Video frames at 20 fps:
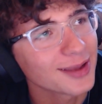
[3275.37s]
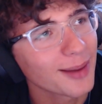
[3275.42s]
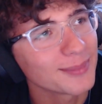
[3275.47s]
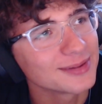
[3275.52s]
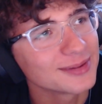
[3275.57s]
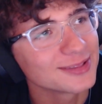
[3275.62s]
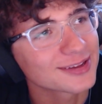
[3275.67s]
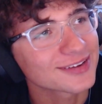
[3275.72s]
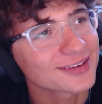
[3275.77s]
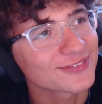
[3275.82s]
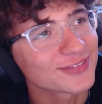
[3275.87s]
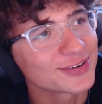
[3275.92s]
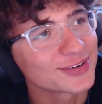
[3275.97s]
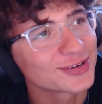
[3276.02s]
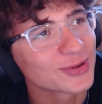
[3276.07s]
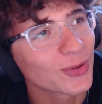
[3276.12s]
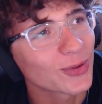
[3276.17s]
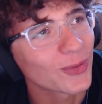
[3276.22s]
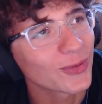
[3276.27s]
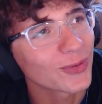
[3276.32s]
Y'all be looking
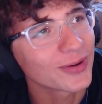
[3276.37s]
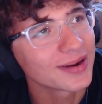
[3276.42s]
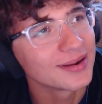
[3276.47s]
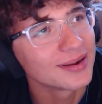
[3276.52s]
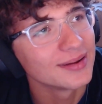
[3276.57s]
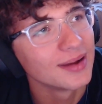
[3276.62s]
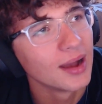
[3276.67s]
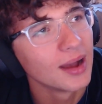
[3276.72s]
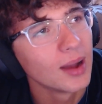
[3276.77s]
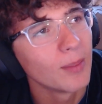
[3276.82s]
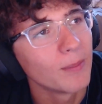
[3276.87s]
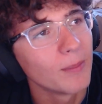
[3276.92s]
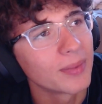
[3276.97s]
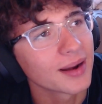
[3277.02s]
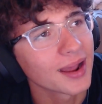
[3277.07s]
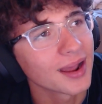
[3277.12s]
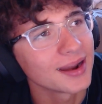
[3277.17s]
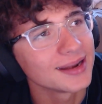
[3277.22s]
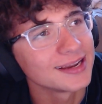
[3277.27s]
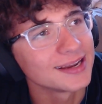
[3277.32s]
for Dory,
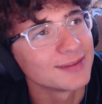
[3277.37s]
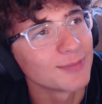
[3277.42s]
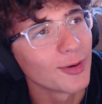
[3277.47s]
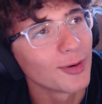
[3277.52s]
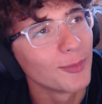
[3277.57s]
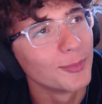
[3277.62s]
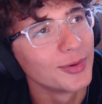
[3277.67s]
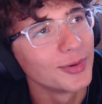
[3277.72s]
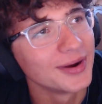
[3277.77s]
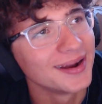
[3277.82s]
but I Nemo